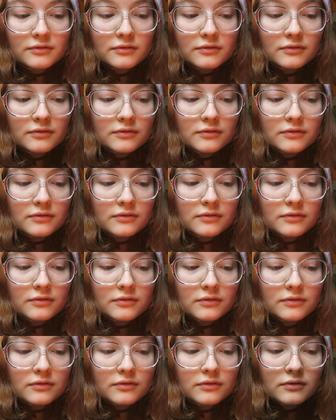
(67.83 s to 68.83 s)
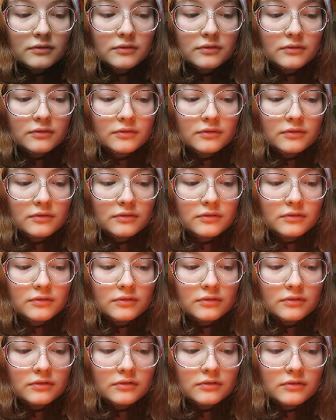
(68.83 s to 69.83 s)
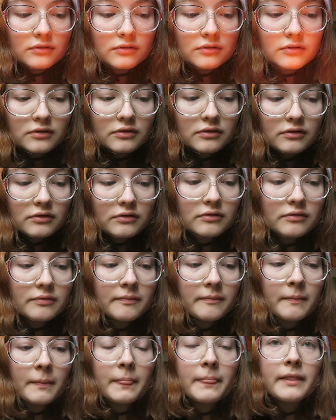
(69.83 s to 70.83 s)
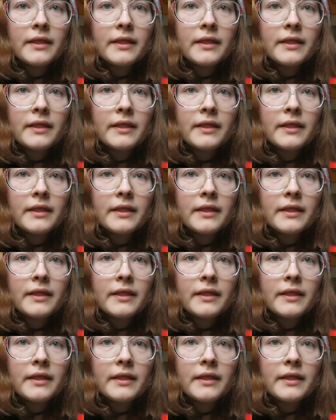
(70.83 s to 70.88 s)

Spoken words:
(no one is talking)